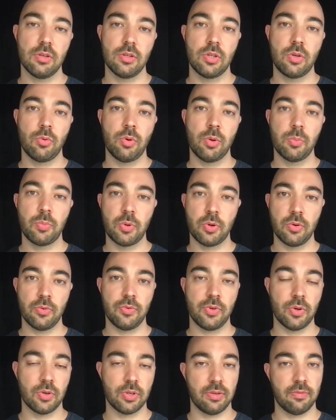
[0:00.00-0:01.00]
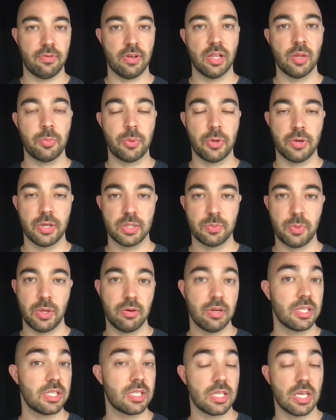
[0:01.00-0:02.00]
to improve your developer
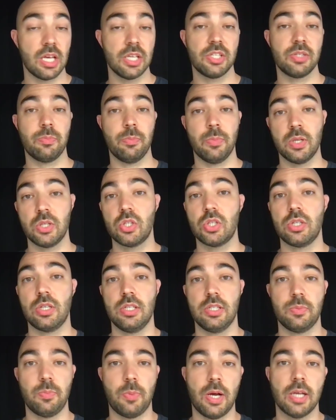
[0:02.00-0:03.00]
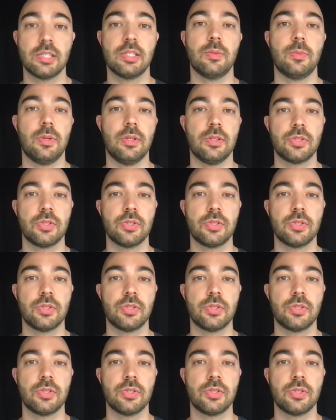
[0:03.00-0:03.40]
experience as much as possible.